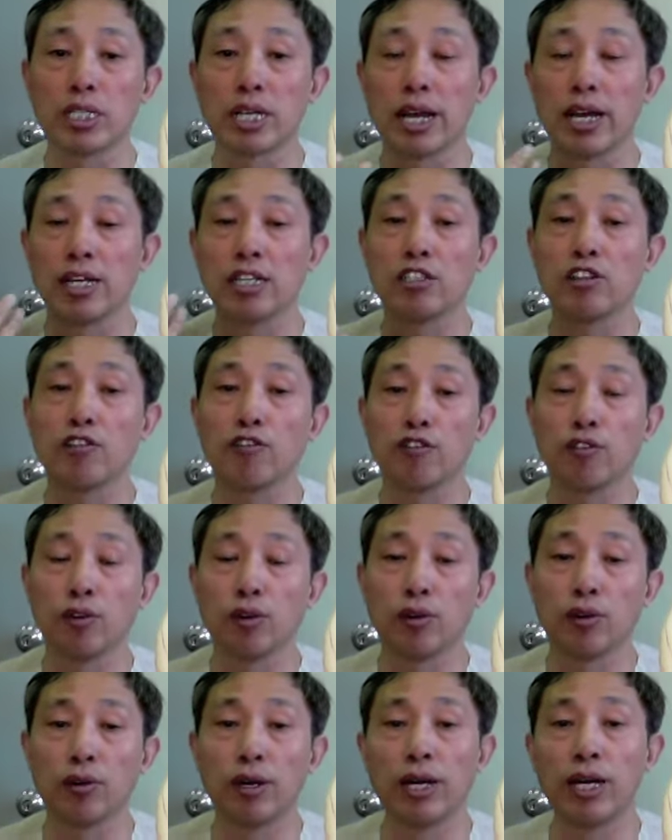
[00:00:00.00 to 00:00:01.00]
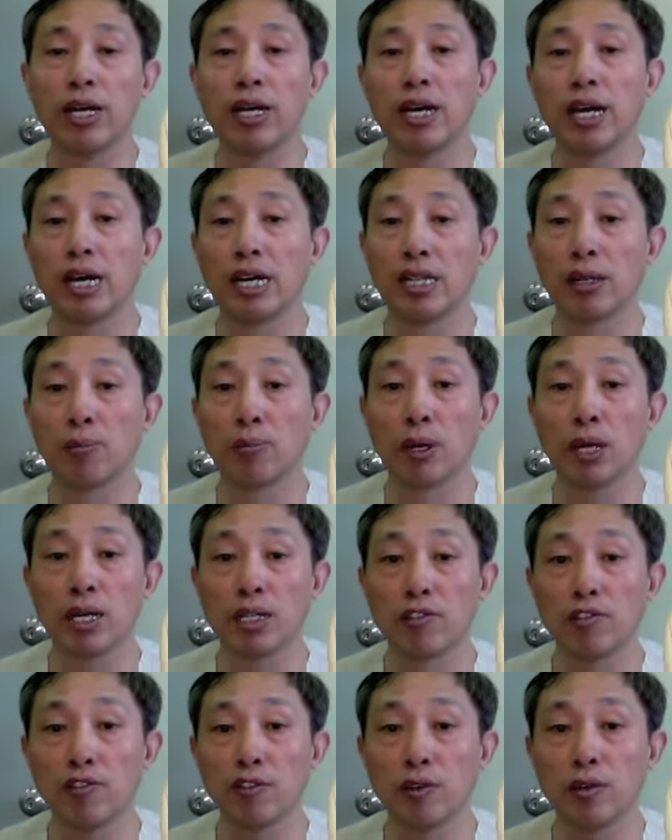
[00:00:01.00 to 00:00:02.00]
energy flow and the
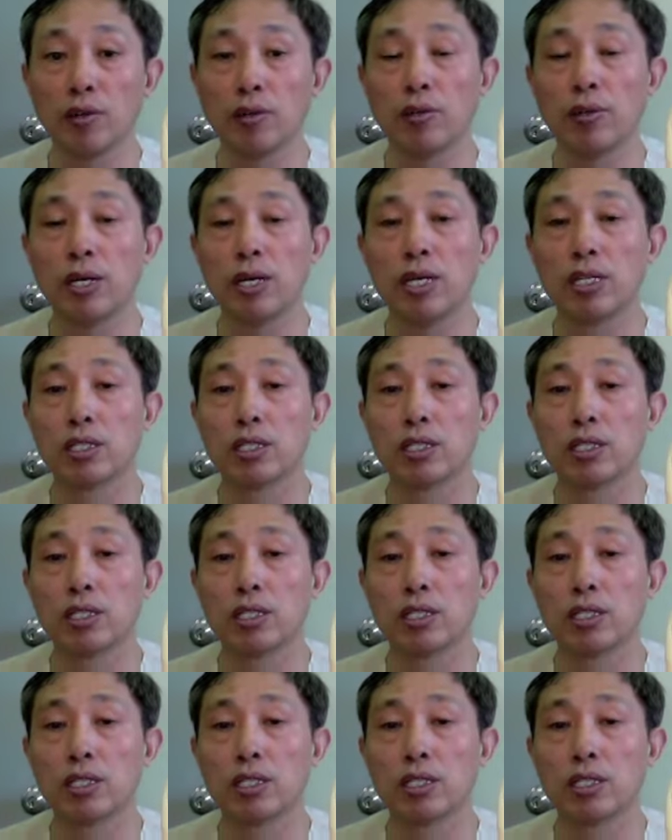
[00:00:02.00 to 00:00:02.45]
blood flow,